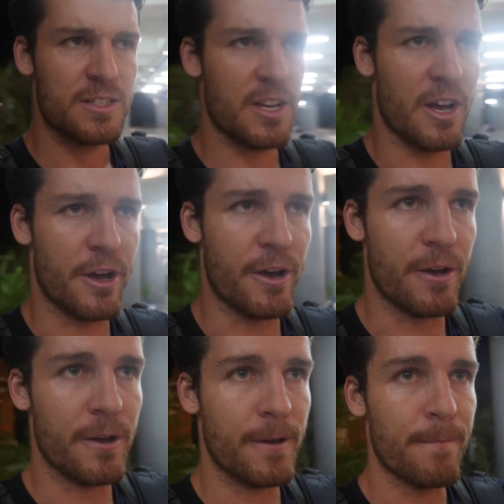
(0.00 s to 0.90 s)

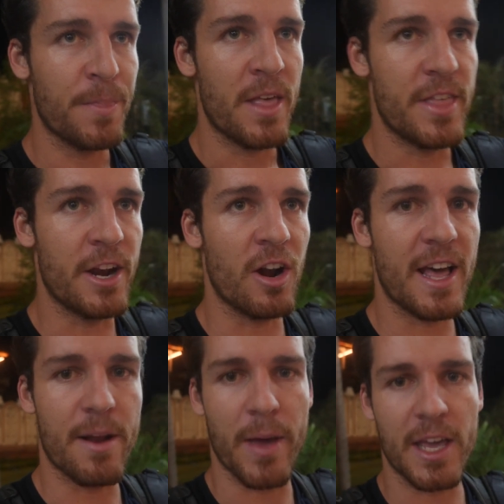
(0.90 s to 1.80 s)
So they're not
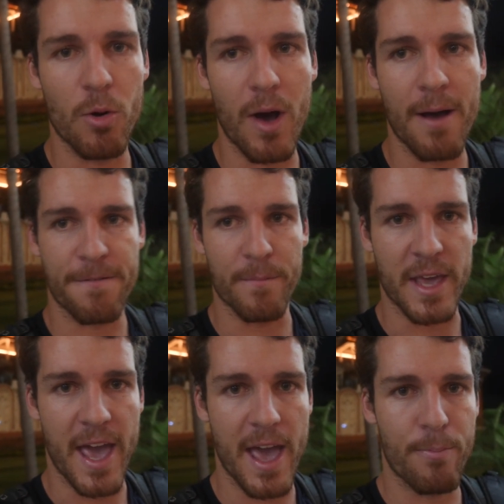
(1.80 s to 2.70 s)
allowed to pick you up from
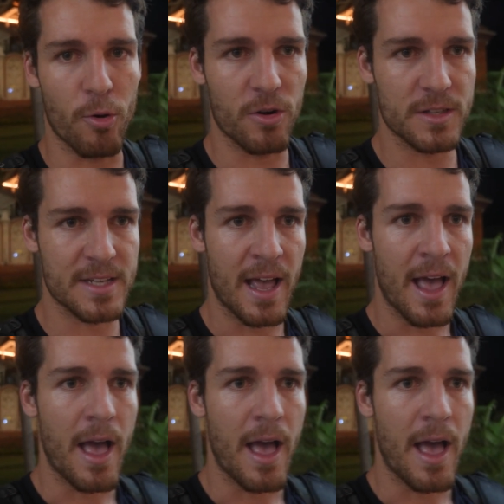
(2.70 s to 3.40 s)
the airport.